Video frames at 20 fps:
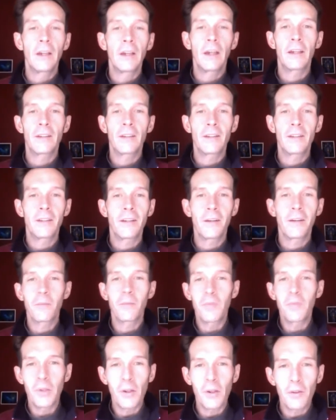It's a
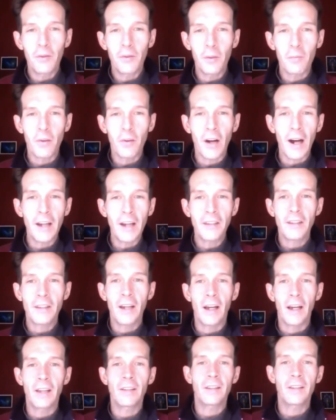beautiful
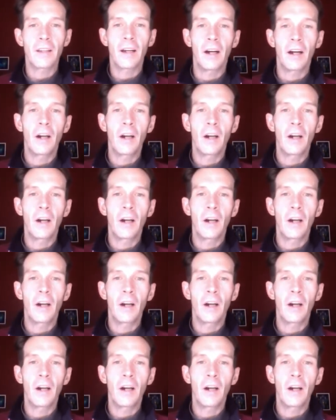process,